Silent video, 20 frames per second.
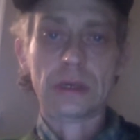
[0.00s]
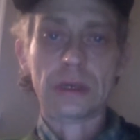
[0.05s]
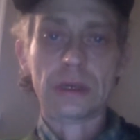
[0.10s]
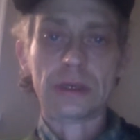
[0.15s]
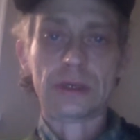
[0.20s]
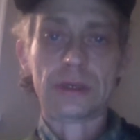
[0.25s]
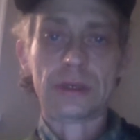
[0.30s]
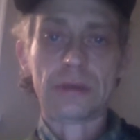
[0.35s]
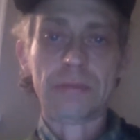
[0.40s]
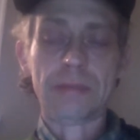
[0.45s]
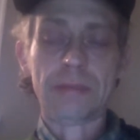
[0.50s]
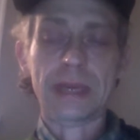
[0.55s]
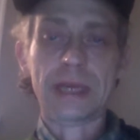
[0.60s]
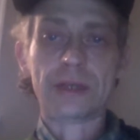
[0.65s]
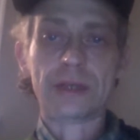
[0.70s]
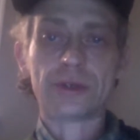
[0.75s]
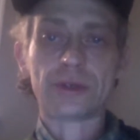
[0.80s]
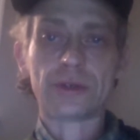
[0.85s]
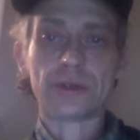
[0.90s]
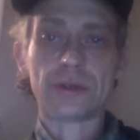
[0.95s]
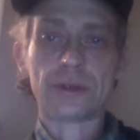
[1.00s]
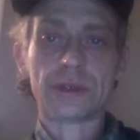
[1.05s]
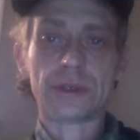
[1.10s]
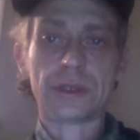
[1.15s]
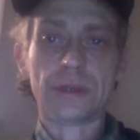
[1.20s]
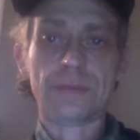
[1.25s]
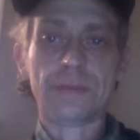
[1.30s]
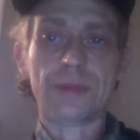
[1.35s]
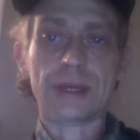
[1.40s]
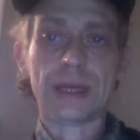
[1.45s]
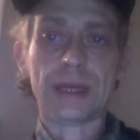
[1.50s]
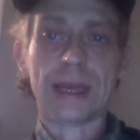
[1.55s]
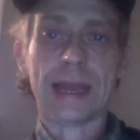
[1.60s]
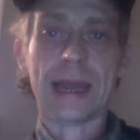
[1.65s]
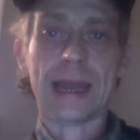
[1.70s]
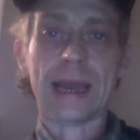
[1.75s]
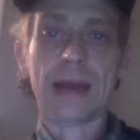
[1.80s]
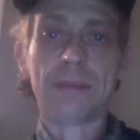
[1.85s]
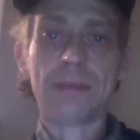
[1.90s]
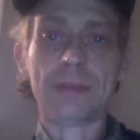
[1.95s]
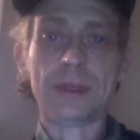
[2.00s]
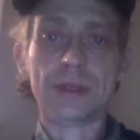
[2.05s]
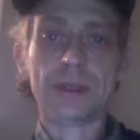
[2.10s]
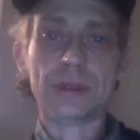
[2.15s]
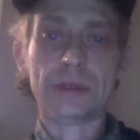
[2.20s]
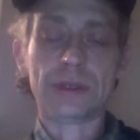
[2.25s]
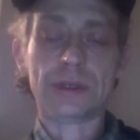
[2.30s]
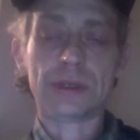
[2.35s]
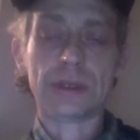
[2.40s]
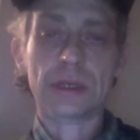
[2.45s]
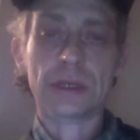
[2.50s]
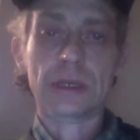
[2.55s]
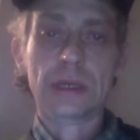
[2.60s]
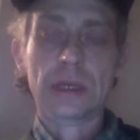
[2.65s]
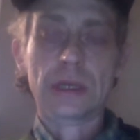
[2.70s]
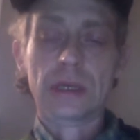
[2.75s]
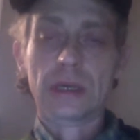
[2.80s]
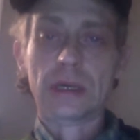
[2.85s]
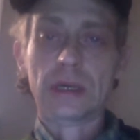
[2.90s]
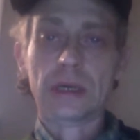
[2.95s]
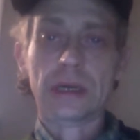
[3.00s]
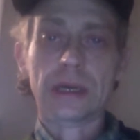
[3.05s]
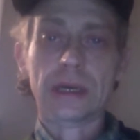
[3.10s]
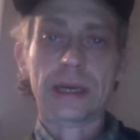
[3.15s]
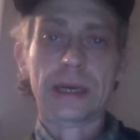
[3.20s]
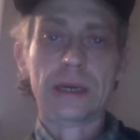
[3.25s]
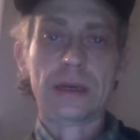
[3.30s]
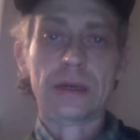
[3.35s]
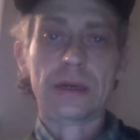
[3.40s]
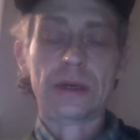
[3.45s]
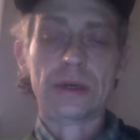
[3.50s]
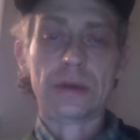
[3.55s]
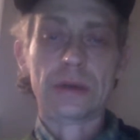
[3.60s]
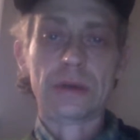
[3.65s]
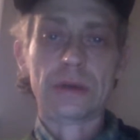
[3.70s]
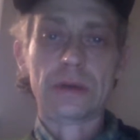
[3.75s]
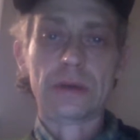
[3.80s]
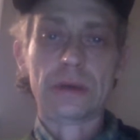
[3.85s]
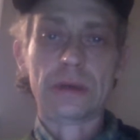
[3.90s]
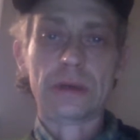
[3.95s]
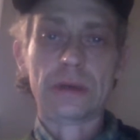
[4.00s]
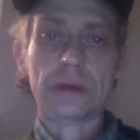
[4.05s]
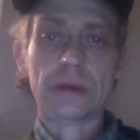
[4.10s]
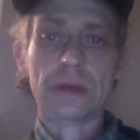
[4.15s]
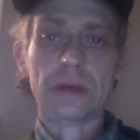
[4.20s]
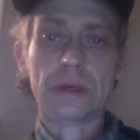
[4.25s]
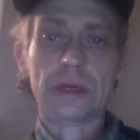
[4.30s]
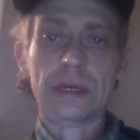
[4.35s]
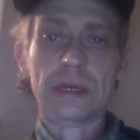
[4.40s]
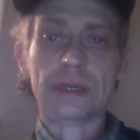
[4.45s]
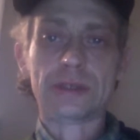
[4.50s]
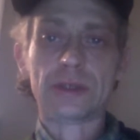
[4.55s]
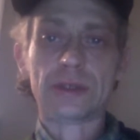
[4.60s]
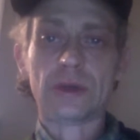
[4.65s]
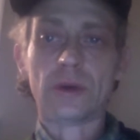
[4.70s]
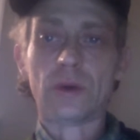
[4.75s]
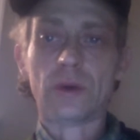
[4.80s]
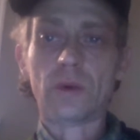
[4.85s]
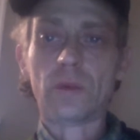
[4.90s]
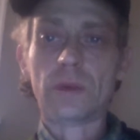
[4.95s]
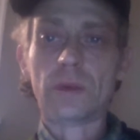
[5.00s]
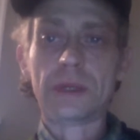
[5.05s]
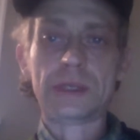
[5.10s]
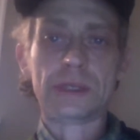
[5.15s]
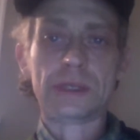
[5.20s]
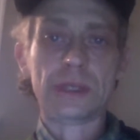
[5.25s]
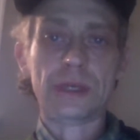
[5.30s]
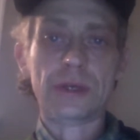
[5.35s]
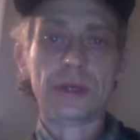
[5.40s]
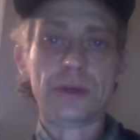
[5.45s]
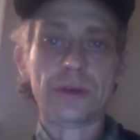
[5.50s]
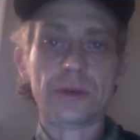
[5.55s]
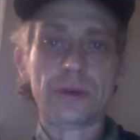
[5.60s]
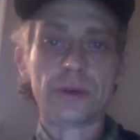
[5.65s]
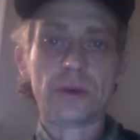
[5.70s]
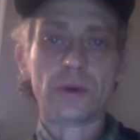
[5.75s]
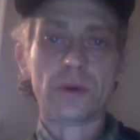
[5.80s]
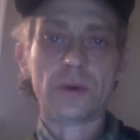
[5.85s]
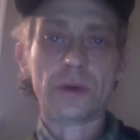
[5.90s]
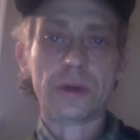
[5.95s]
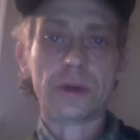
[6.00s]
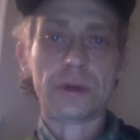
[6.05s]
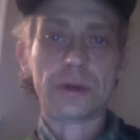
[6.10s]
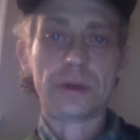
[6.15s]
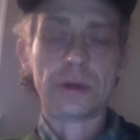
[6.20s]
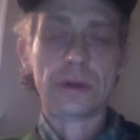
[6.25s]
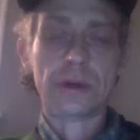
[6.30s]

to make sure something happens and it's always in your court,